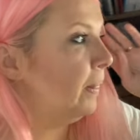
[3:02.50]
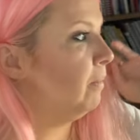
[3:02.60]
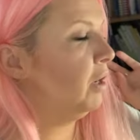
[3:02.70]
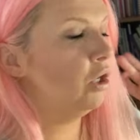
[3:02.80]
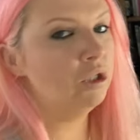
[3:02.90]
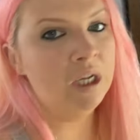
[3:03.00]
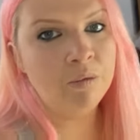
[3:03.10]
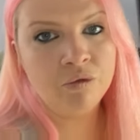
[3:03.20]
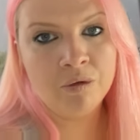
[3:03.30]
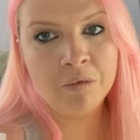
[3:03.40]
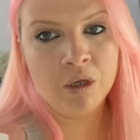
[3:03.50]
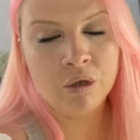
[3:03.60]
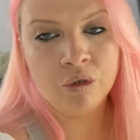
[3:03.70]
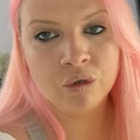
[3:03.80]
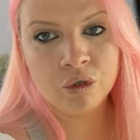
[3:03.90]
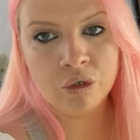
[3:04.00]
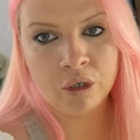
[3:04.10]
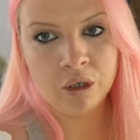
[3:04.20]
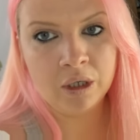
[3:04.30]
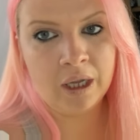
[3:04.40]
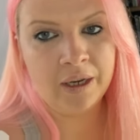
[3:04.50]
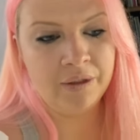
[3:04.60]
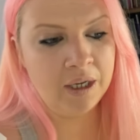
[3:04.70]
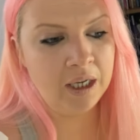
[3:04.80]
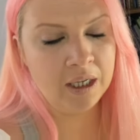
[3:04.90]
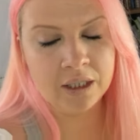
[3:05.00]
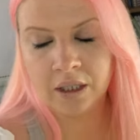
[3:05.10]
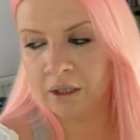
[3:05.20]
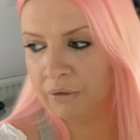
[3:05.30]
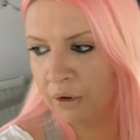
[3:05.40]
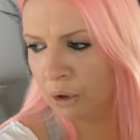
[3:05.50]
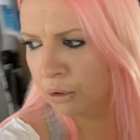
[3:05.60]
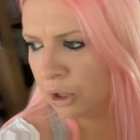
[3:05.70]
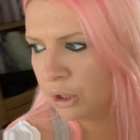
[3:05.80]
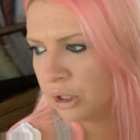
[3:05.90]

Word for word: because that was from a local store and I think it's Lavona,